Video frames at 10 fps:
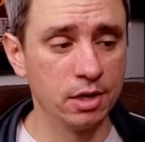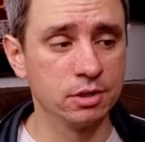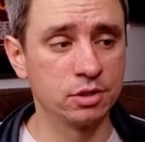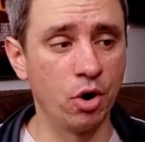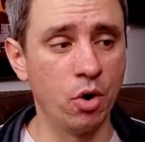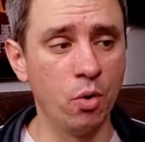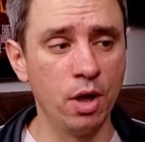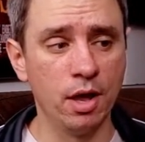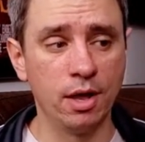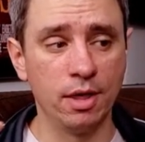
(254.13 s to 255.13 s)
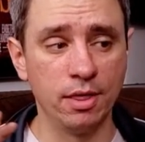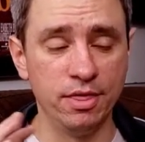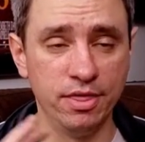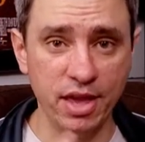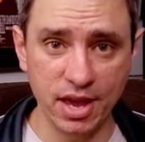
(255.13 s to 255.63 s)
So
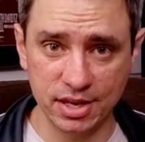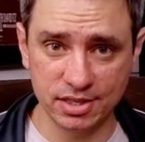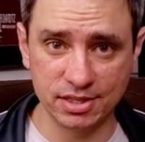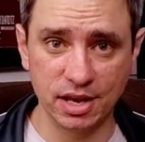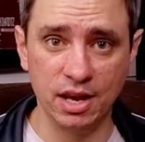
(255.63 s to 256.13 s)
this